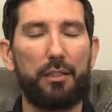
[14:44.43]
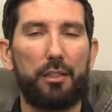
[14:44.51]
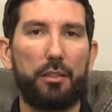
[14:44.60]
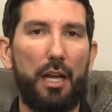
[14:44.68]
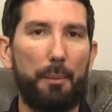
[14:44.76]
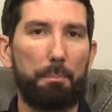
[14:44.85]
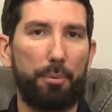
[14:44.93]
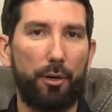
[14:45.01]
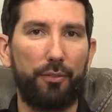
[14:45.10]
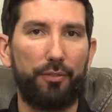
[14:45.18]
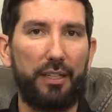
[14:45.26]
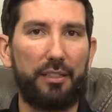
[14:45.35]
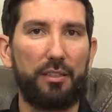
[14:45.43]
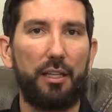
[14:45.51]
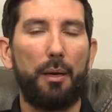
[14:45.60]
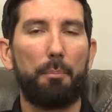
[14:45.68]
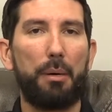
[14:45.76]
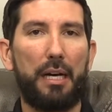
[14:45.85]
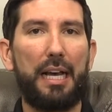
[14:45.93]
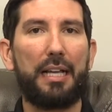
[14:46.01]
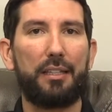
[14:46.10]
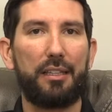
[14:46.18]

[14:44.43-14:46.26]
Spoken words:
They're not perfect, but at